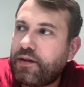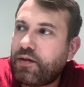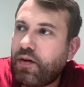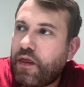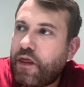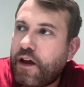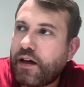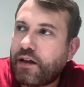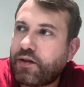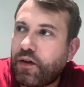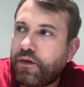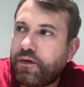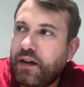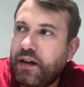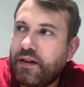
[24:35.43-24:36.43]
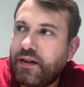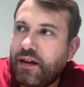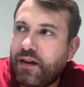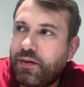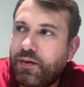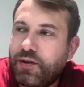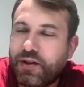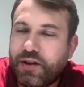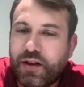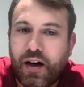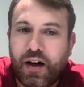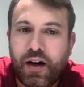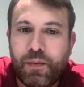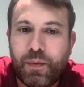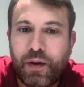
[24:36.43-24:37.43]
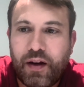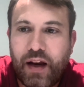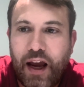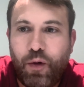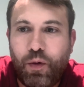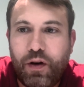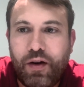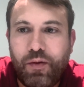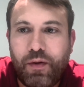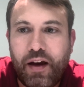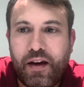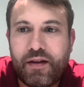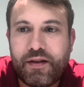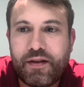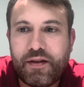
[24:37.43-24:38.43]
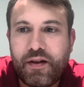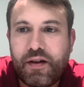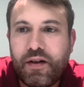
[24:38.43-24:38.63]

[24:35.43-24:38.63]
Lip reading: So I think it's often easier to start with an equity raise